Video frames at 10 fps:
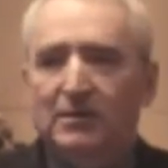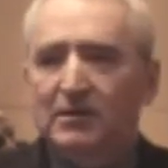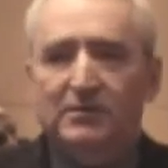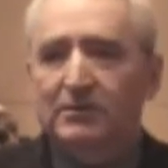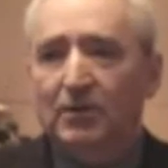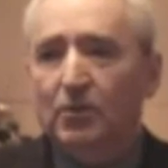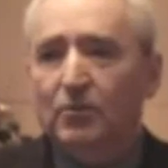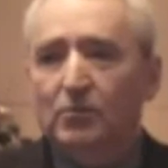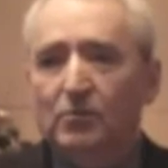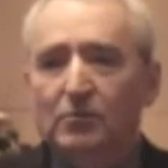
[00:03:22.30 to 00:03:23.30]
And I said,
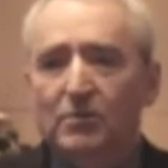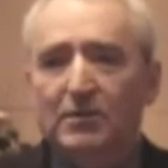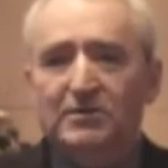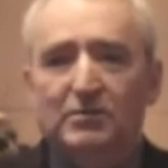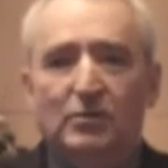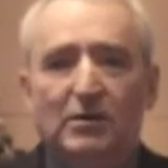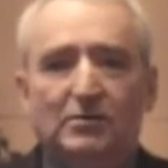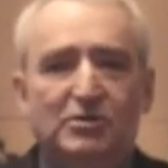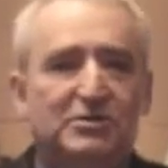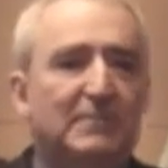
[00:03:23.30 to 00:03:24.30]
no. And I said,
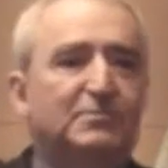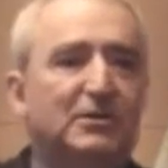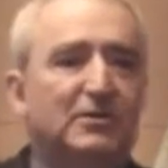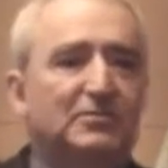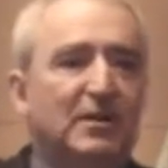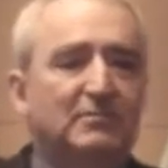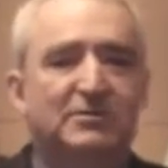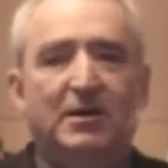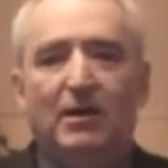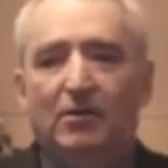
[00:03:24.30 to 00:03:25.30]
well, she's upstairs. Her name
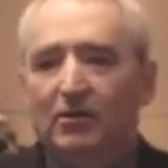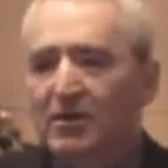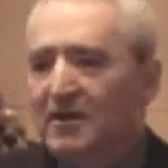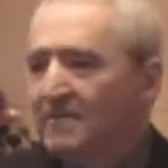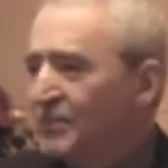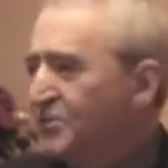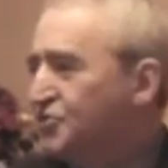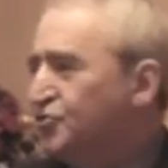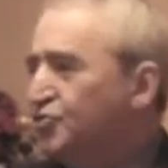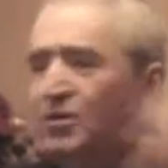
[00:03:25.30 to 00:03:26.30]
is Carol. And
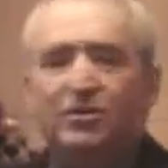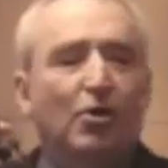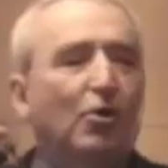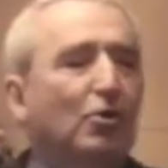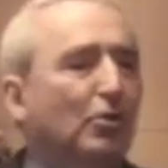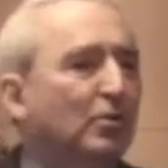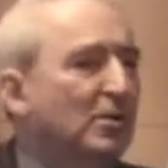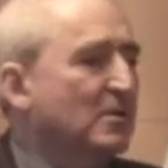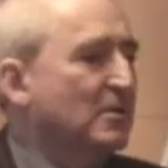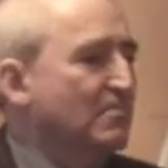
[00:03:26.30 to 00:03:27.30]
she's doing the whole
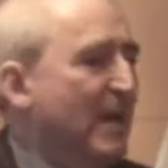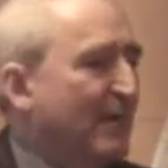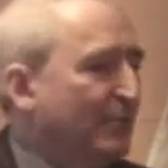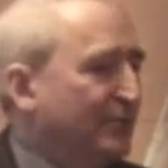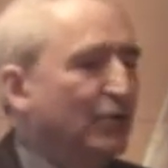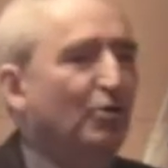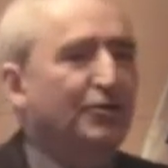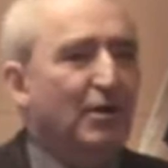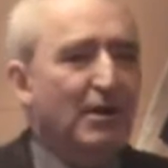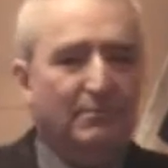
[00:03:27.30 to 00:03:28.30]
Man with the
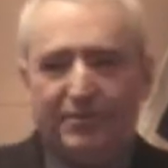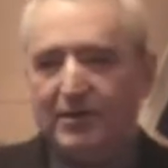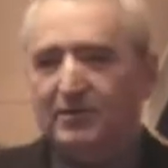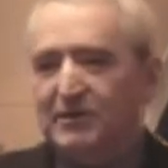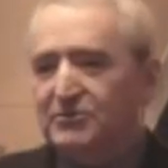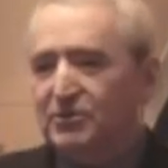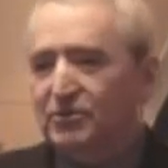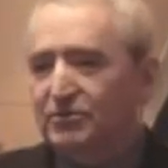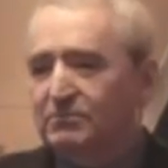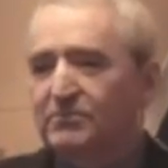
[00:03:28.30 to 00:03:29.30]
Golden Arm thing. That's an
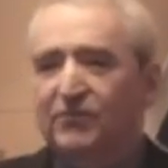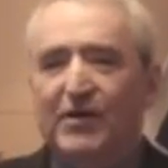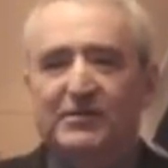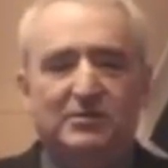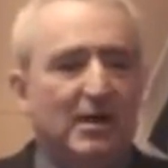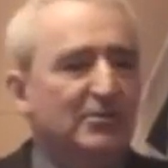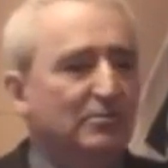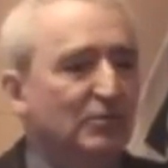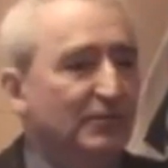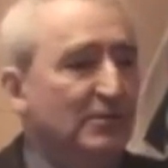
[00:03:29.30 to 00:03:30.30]
old Frank
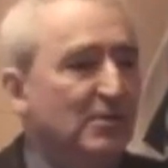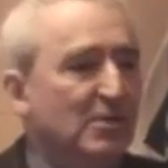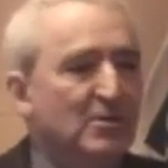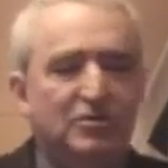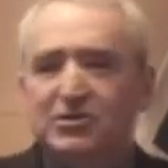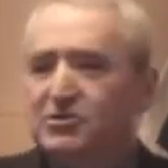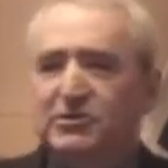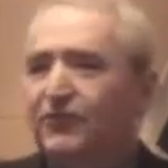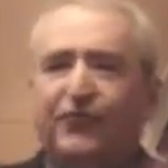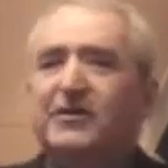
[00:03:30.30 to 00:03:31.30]
Sinatra movie.
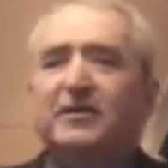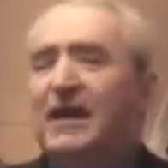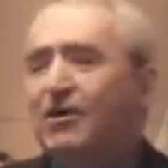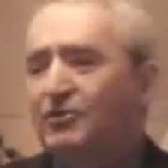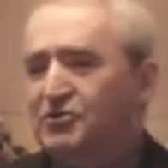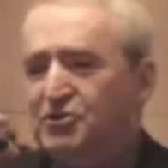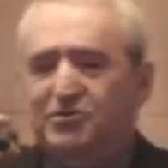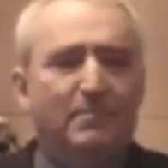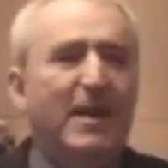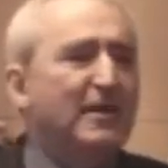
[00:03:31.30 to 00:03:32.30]
She's freaking out, and
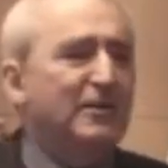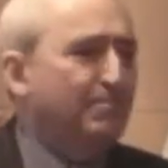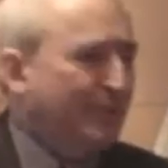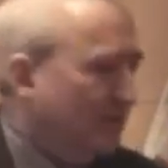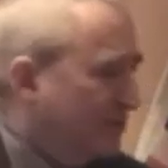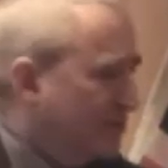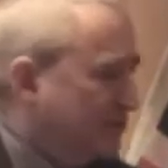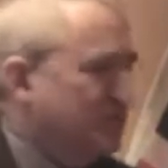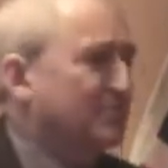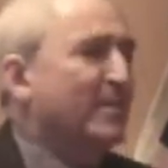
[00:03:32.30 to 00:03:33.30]
she's demanding pills,
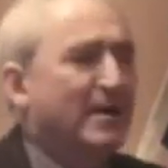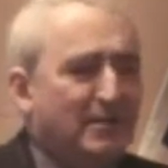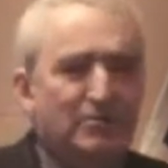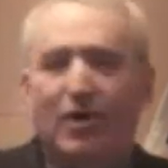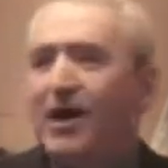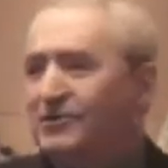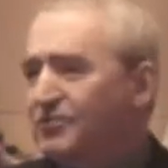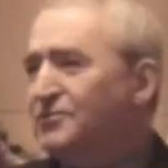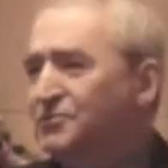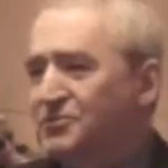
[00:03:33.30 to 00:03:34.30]
and she's demanding
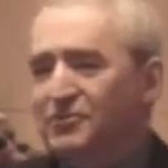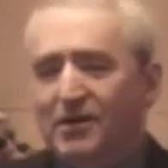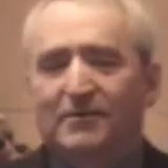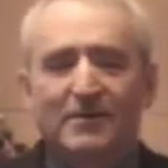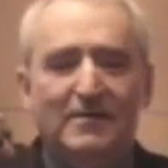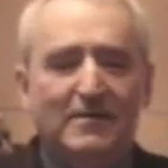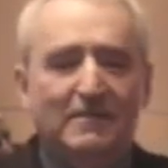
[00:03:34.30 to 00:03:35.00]
doctors, and so on.